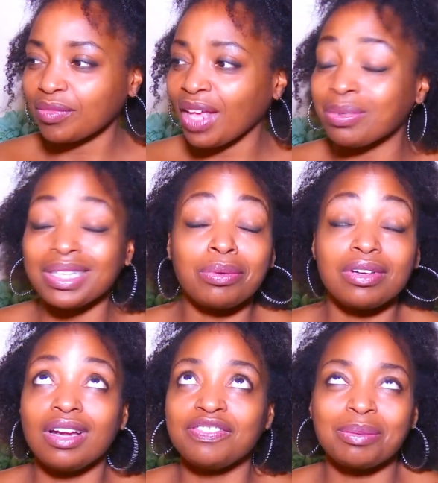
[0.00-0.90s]
Because I
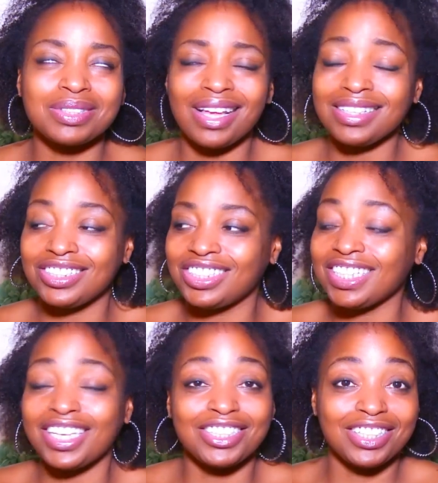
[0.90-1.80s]
would love to. Because
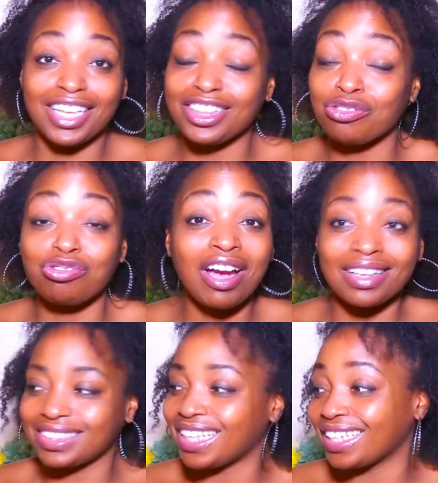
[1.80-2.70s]
she could, like, the
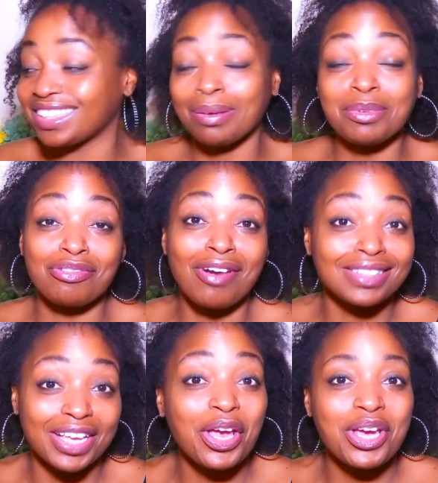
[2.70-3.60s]
runs, like, some of the
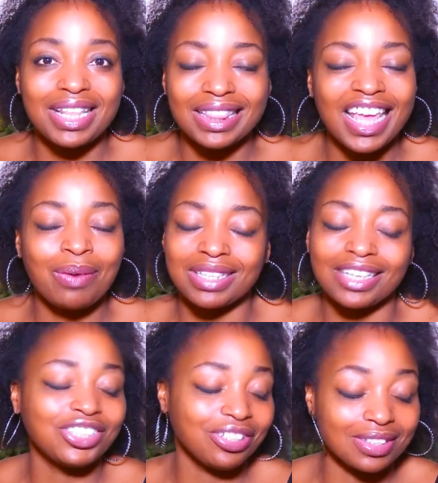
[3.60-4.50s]
runs I heard in there was
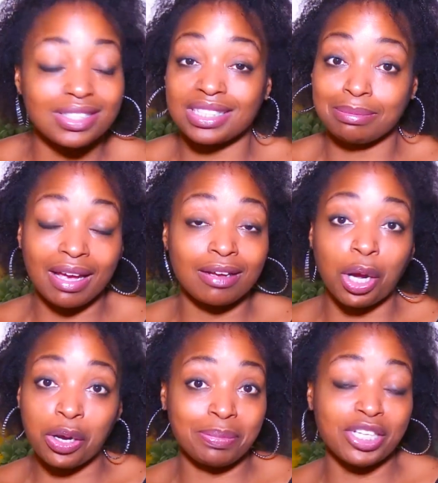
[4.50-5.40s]
like, she could smack an
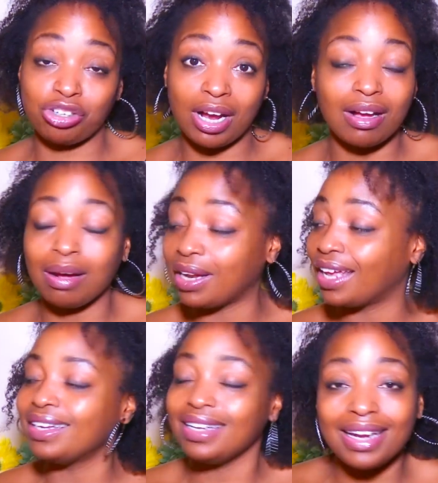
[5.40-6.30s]
R&B track up.
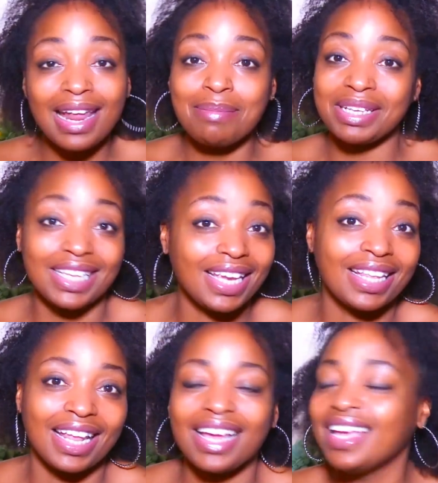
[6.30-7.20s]
Like, let me
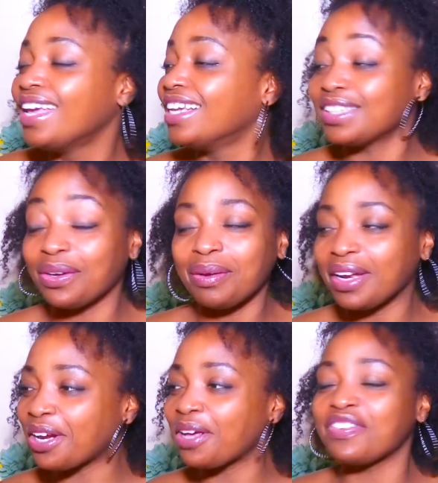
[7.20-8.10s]
hear that. So,
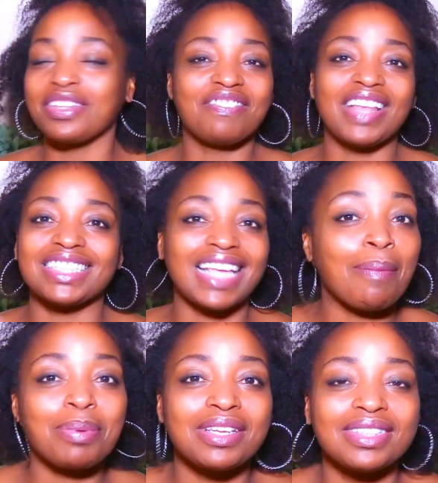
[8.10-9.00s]
I don't know if that's
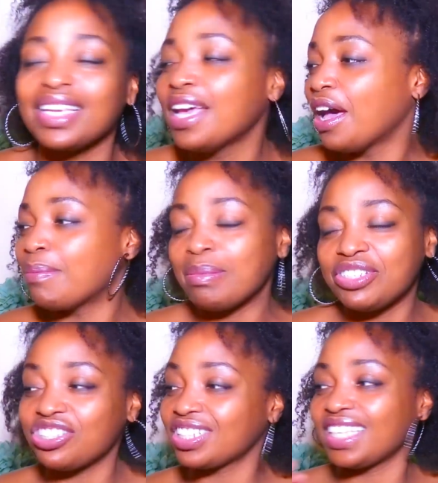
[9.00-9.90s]
happened. Maybe
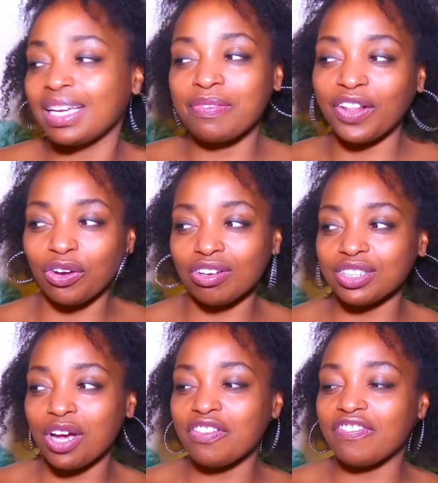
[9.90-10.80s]
she's just sticking with that
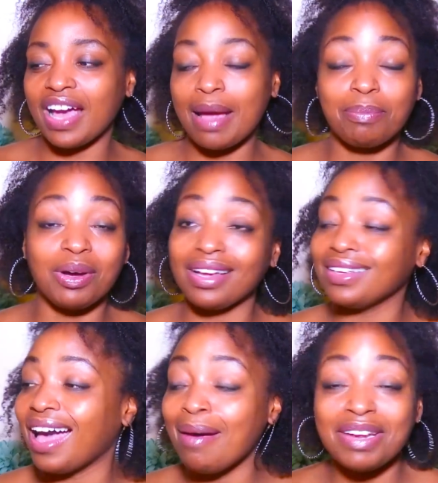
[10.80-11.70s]
crossover vibe. But
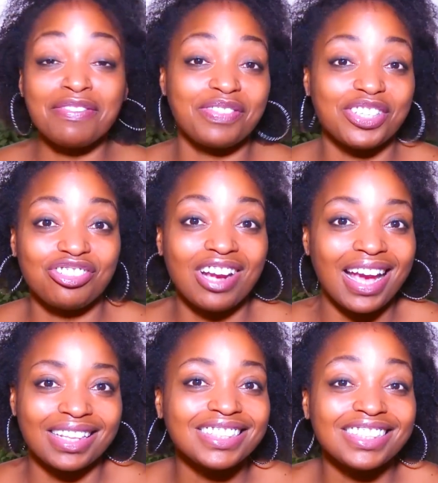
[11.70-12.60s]
I'm living for this
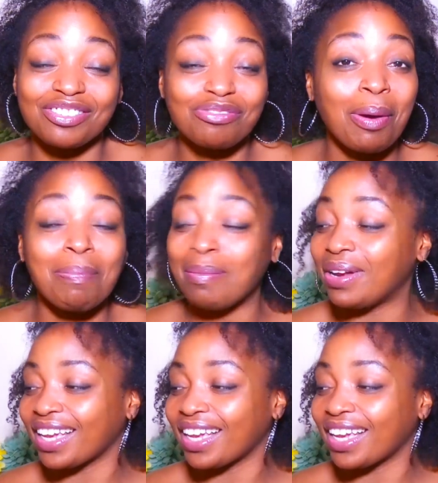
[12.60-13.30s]
track. This is a real bop.